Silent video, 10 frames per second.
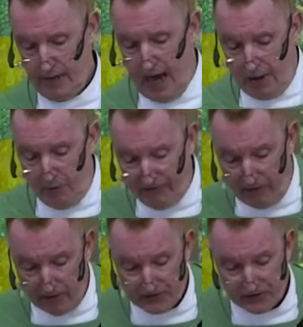And we've
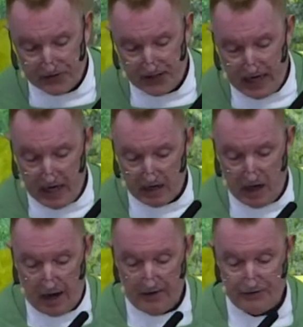also seen a
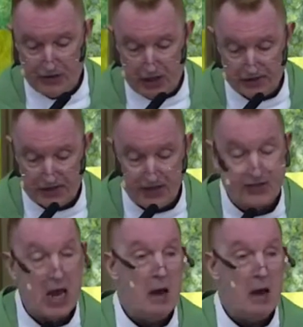God of justice,